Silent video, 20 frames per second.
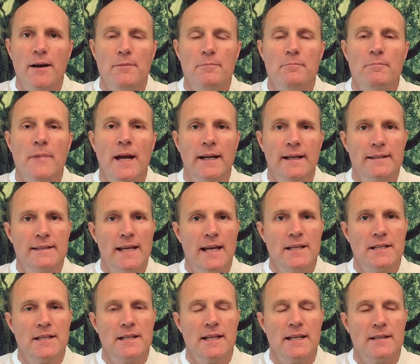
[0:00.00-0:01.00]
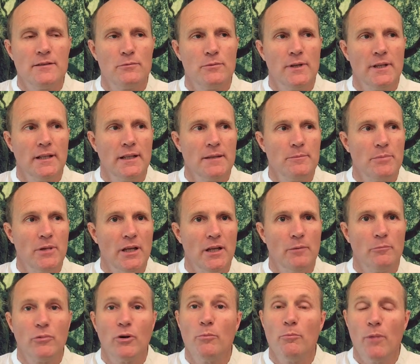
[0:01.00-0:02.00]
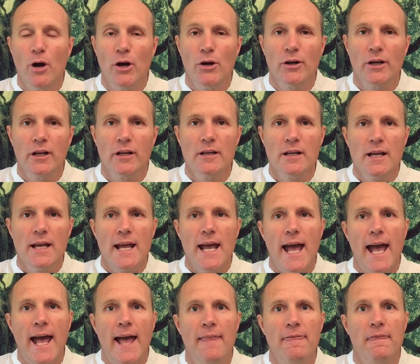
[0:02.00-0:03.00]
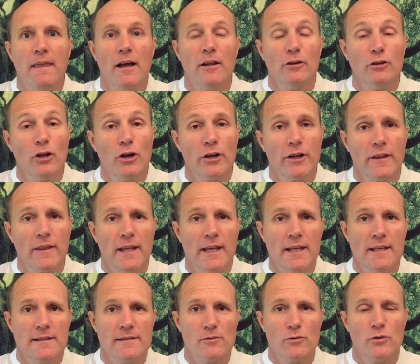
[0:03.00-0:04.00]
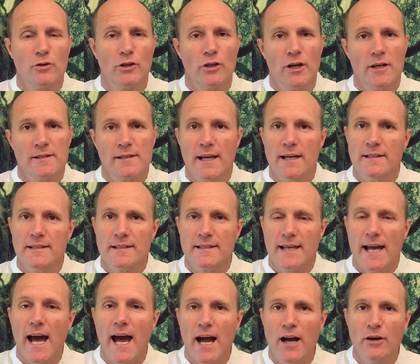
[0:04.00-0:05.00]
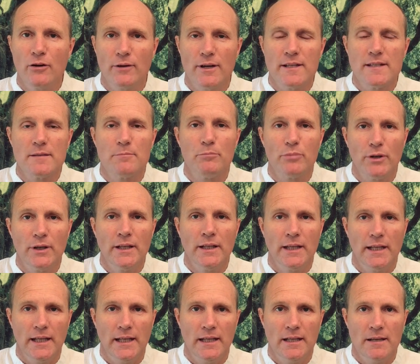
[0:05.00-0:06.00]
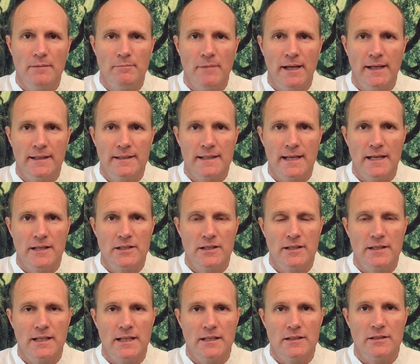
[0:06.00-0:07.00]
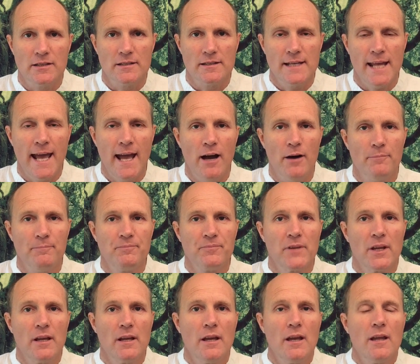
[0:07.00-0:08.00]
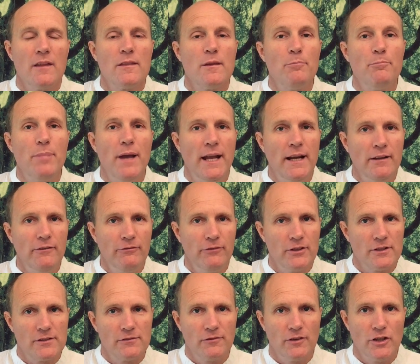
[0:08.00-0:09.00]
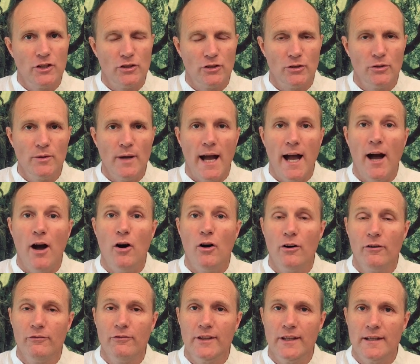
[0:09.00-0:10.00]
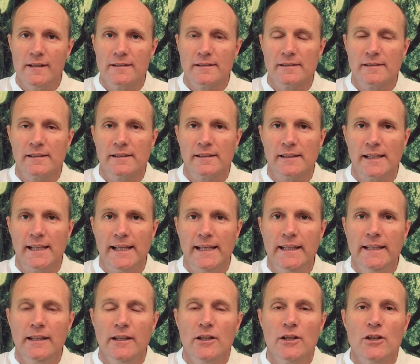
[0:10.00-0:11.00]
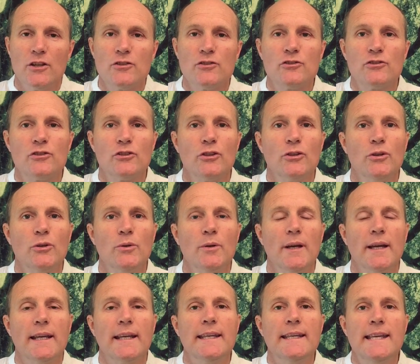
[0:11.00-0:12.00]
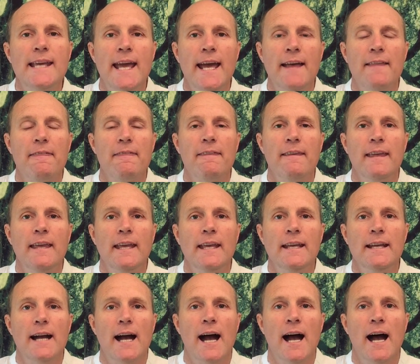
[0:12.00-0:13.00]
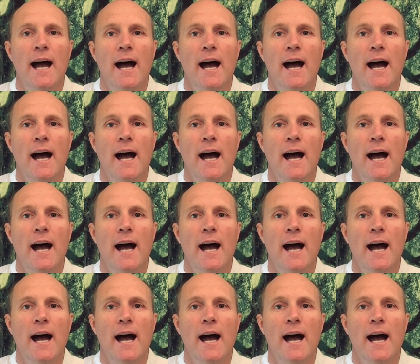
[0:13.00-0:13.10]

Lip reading: Meditation is really being promoted, and a lot of these organizations are hungry to bring in meditation teachers. Now, the benefits for you are obviously to get the